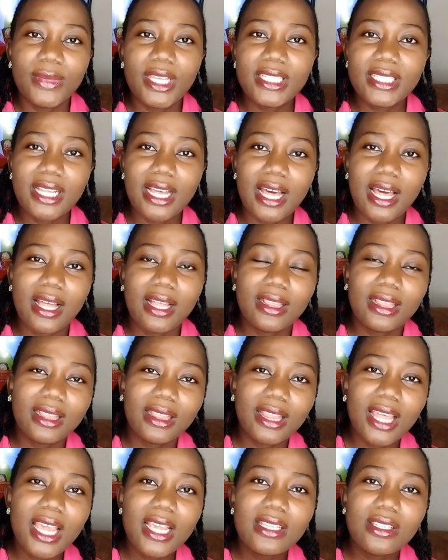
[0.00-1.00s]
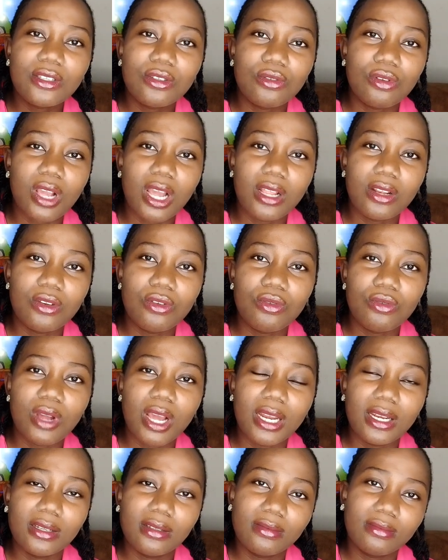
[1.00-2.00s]
These are things you can do
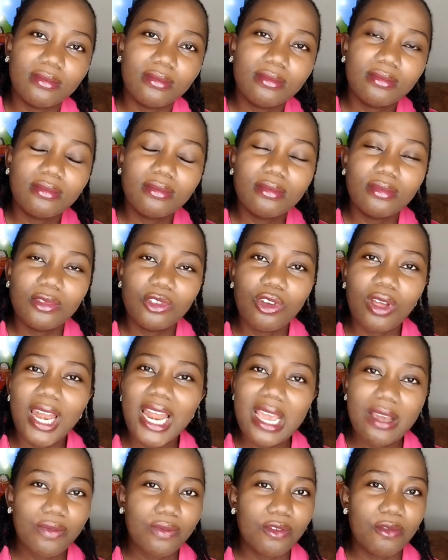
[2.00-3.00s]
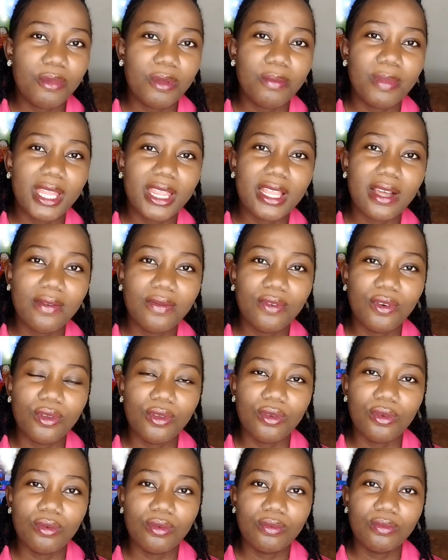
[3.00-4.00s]
and your life will be better for
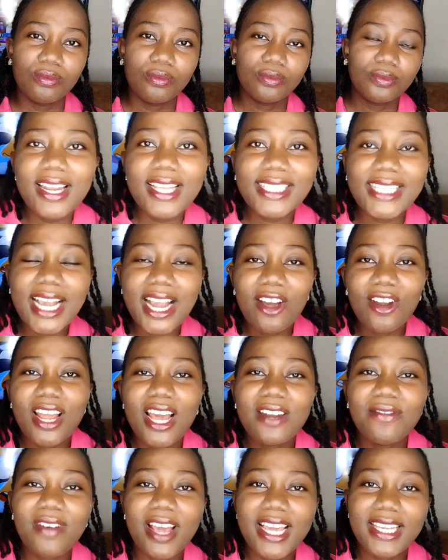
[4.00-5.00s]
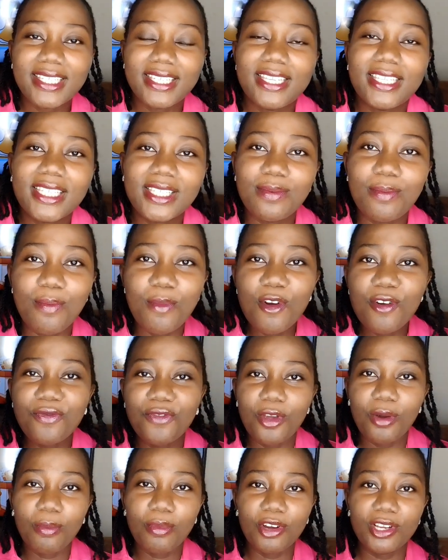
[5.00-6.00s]
you. The second advice is
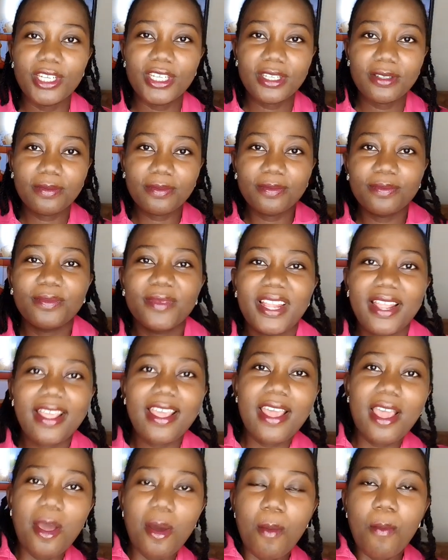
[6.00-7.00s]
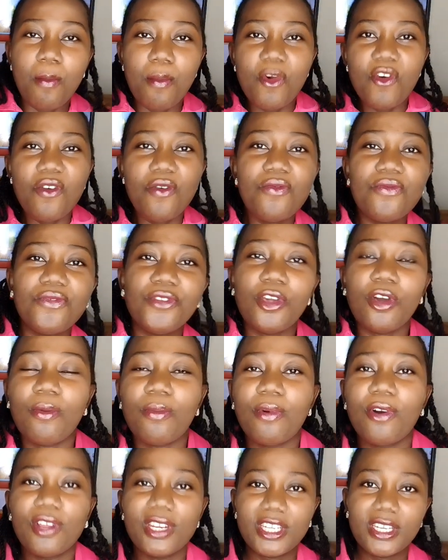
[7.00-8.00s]
move your body. Move
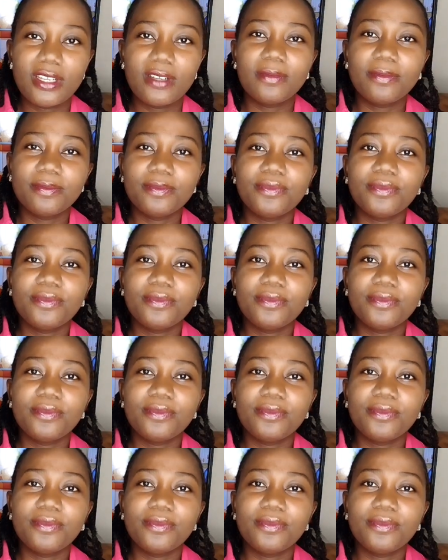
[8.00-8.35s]
your body.